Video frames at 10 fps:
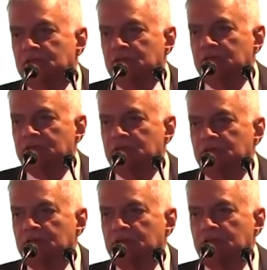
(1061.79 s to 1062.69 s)

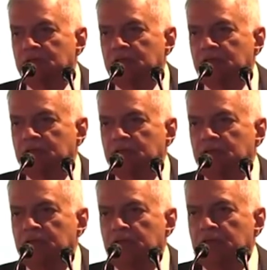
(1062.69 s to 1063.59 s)

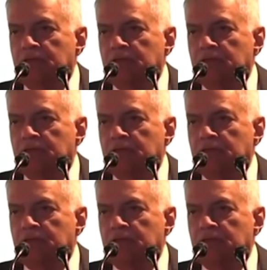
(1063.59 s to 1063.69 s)
No one is speaking in this clip.